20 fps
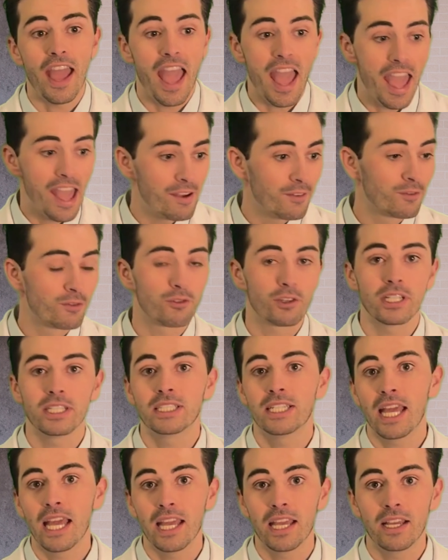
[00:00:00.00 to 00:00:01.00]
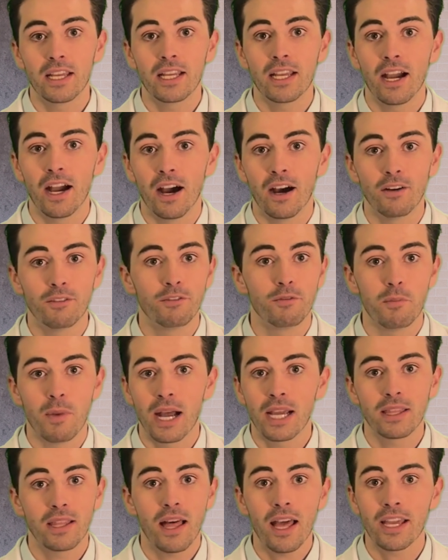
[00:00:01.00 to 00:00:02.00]
every day of
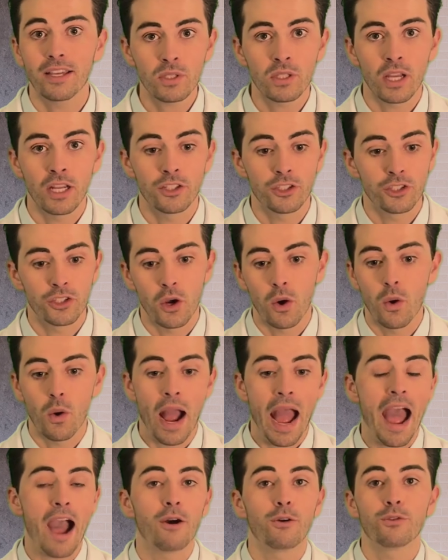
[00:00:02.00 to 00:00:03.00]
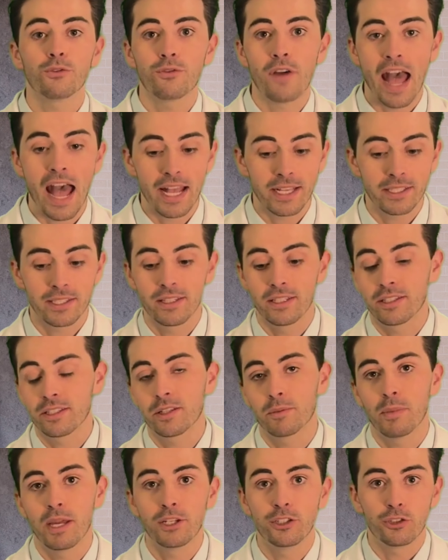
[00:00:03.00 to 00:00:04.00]
my life. And so how fast the
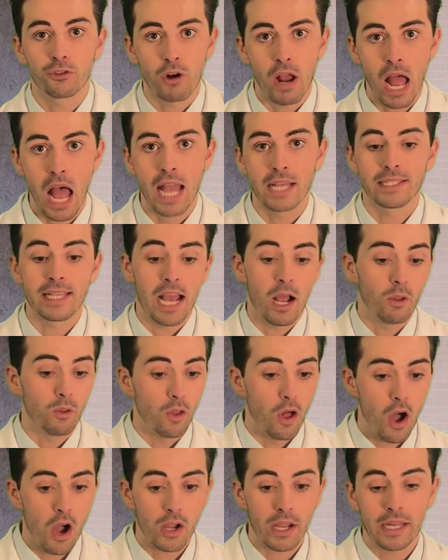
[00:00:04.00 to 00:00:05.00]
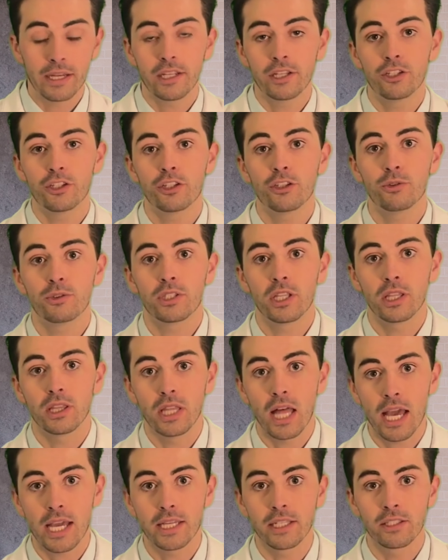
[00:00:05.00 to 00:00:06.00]
cement dries, how long I need to use the
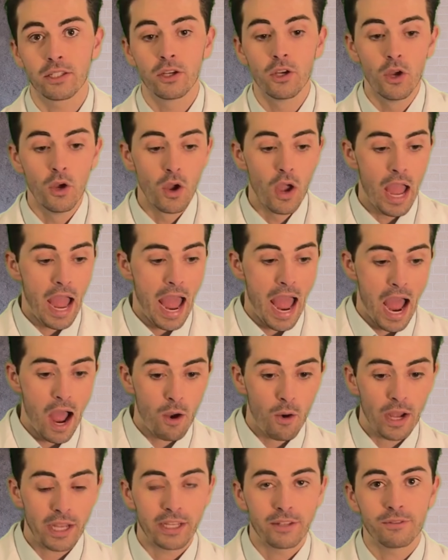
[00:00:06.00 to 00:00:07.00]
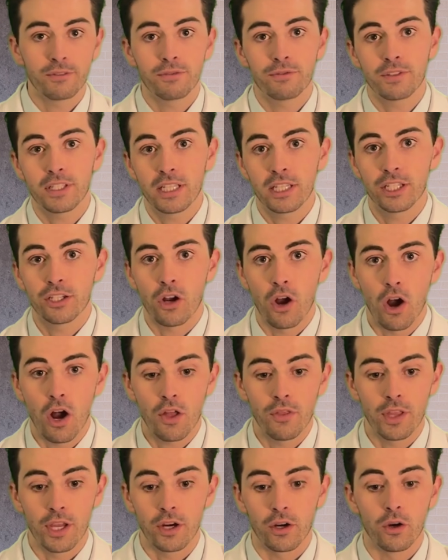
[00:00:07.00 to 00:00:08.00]
light, how I can feel it
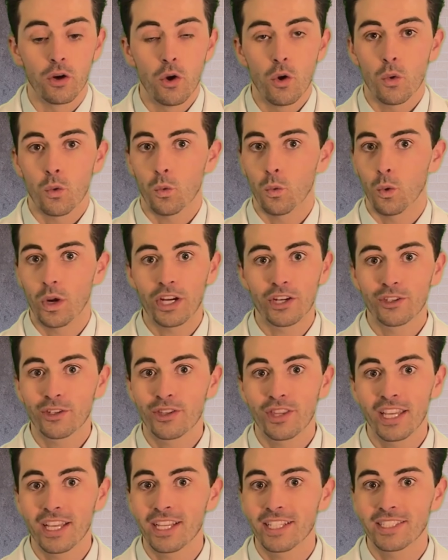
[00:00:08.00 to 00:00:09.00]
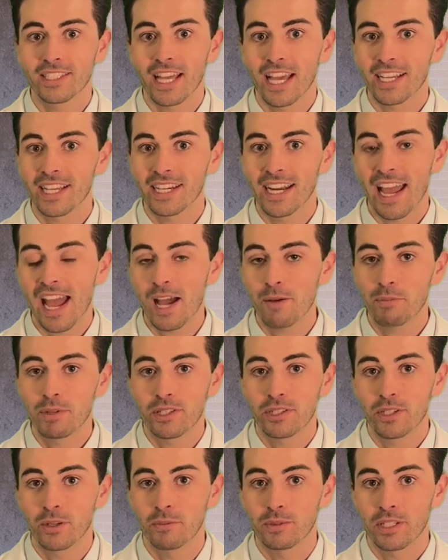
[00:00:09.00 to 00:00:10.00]
on there, weird things that can happen
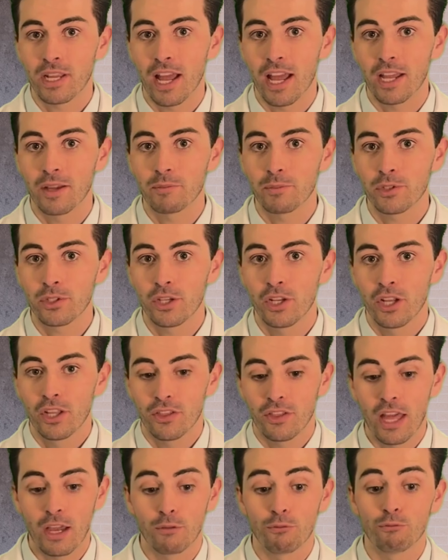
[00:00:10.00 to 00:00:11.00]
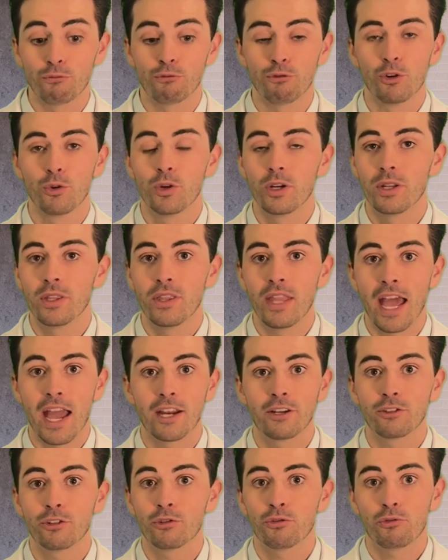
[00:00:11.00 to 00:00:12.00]
sometimes that ruin
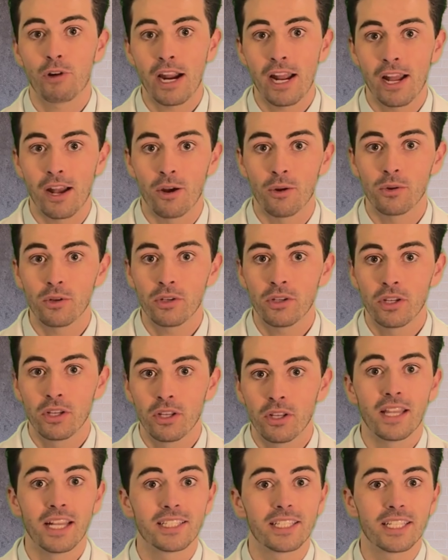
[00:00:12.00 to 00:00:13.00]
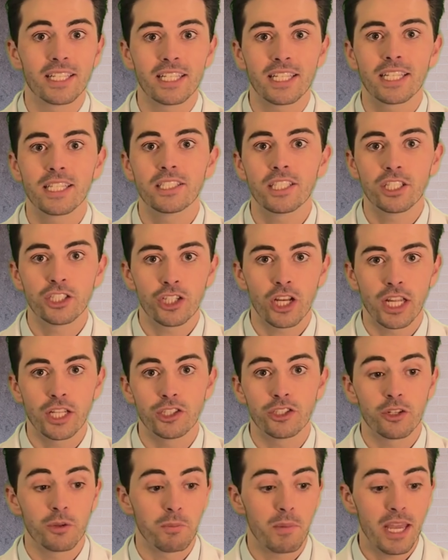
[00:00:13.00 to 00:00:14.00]
that crown. That's an easy
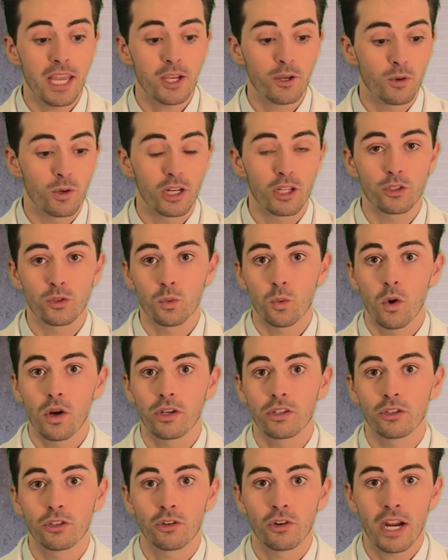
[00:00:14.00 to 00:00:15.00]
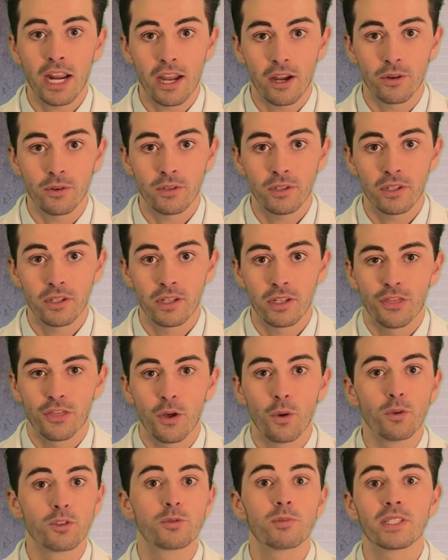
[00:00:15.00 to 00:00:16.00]
change to make when it's one crown.
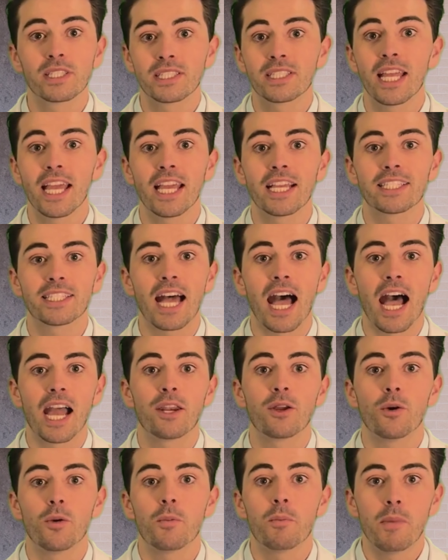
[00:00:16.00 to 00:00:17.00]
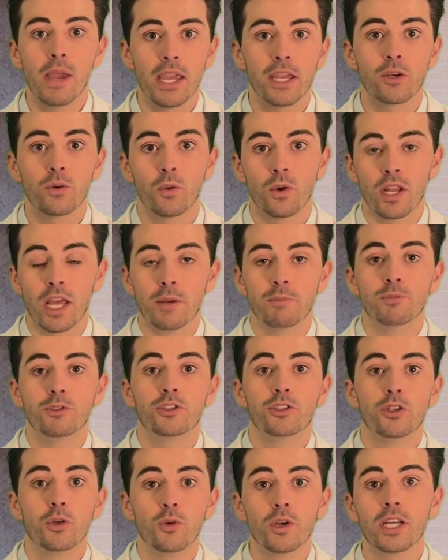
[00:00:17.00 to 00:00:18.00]
Those mistakes I don't make when I'm
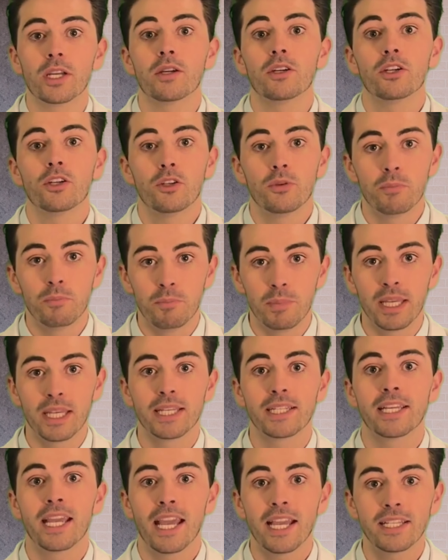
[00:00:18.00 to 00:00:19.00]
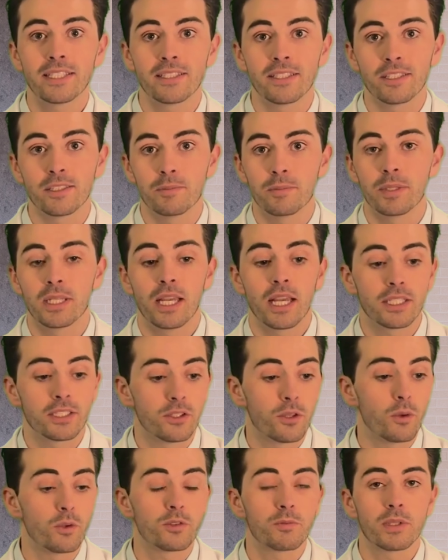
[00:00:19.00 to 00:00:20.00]
doing big cases because
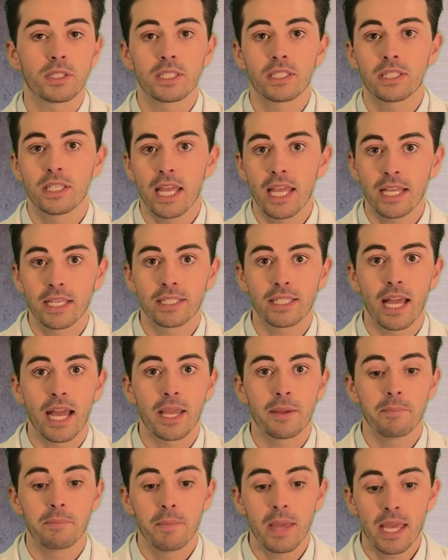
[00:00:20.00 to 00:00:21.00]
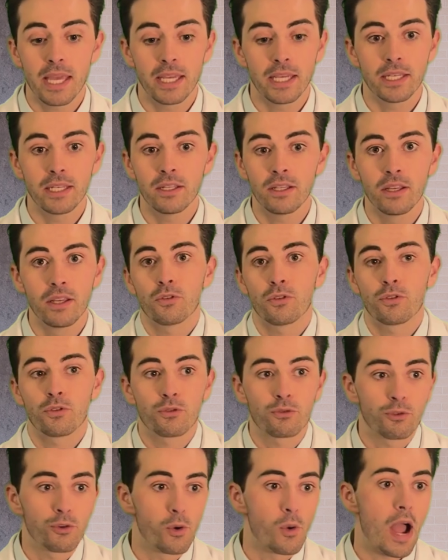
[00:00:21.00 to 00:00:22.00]
those mistakes I made
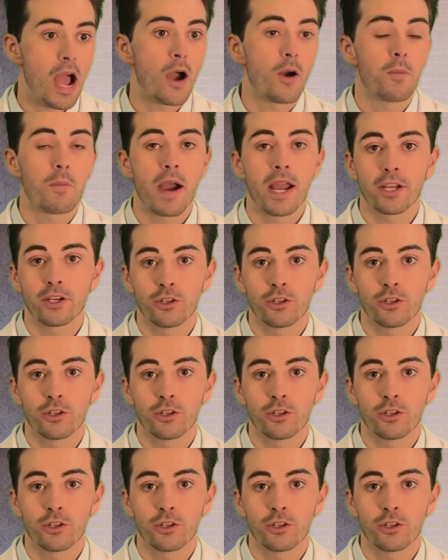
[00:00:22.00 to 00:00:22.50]
throughout my